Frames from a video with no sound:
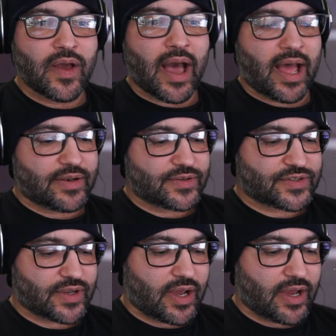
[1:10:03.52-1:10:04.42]
And
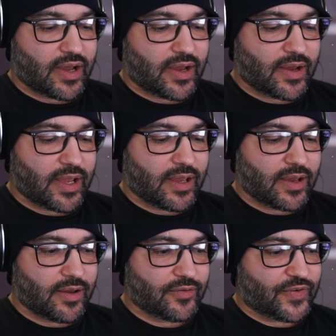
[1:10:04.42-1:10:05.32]
uh,
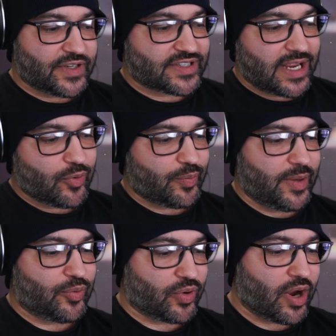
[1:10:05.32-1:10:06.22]
for disabled
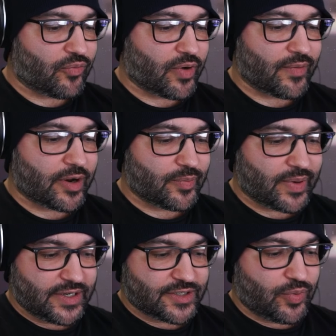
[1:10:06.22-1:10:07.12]
people who can't run around and play
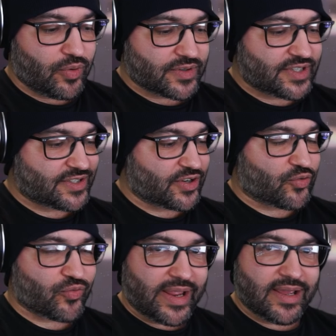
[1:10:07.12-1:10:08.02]
sports, it's a
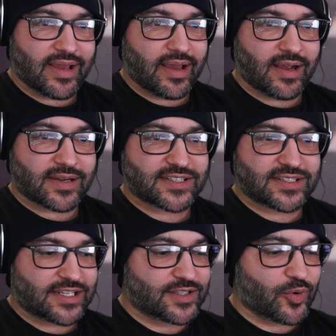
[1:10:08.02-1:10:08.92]
great
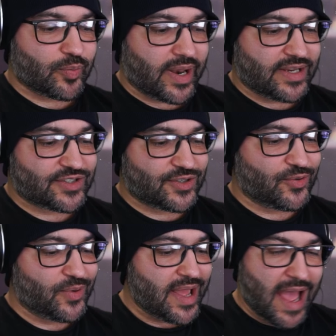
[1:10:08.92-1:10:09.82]
accessible place to
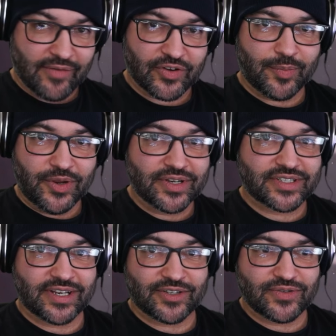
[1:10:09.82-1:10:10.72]
have a community
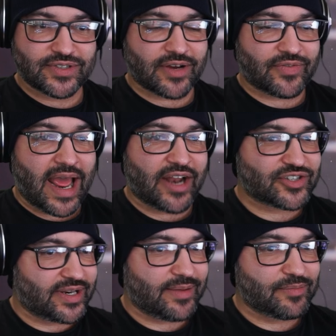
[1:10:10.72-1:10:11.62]
and do stuff and
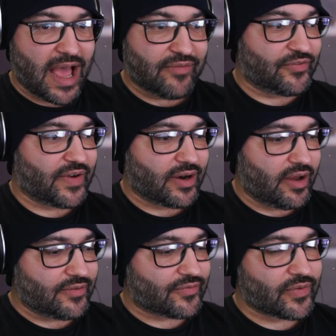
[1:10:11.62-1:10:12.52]
actually have a fun
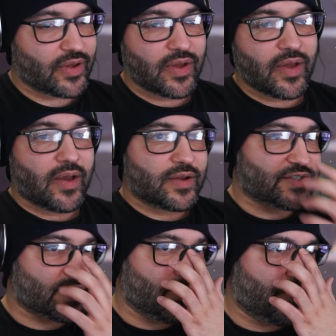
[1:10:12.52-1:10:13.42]
life.
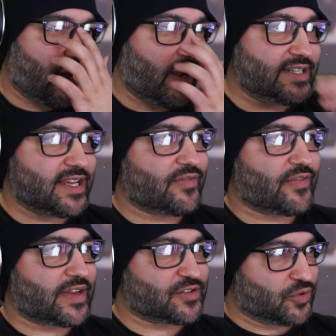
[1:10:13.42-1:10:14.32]
So the idea that
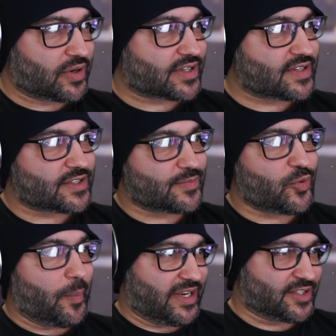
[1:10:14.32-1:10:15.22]
that's not accessible
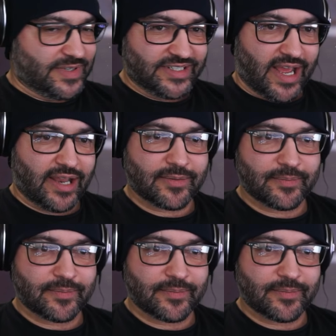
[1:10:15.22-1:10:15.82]
makes me sad.